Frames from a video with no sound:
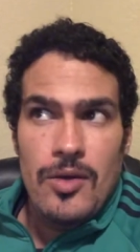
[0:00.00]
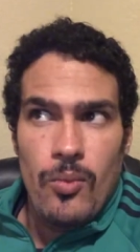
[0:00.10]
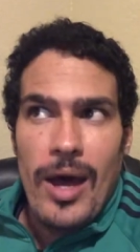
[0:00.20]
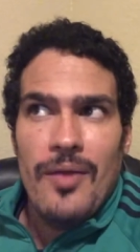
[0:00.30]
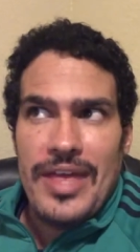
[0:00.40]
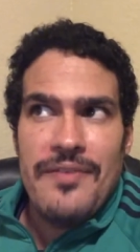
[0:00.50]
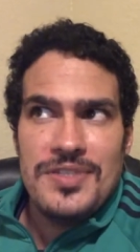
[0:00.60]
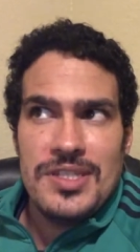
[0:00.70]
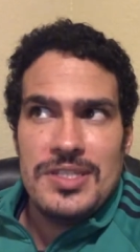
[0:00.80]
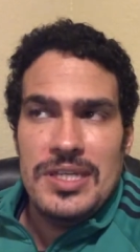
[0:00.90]
while the
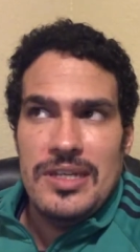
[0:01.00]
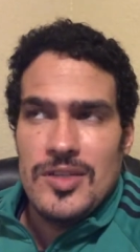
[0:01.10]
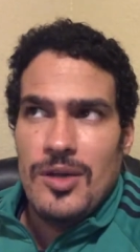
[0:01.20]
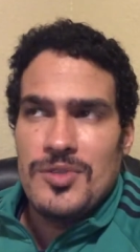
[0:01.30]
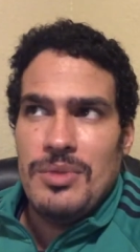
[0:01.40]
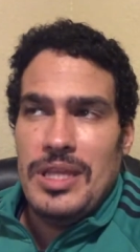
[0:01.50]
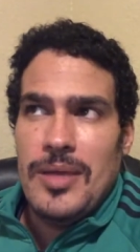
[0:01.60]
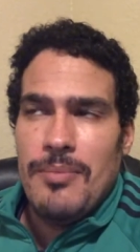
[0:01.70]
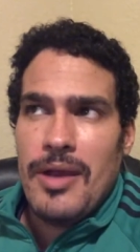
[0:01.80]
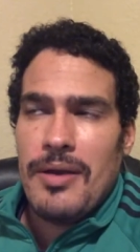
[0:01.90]
F-16 is ultimately
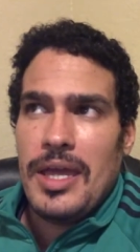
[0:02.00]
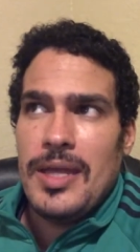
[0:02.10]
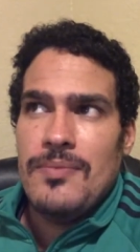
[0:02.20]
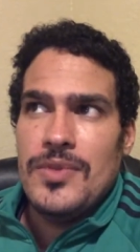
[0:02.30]
American,